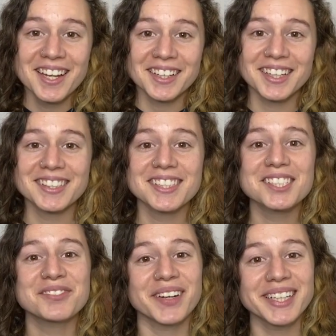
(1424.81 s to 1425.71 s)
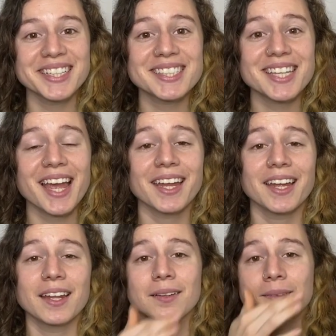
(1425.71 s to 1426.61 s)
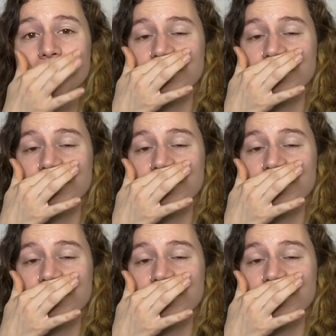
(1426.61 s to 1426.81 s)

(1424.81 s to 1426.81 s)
Because it's fun to say. And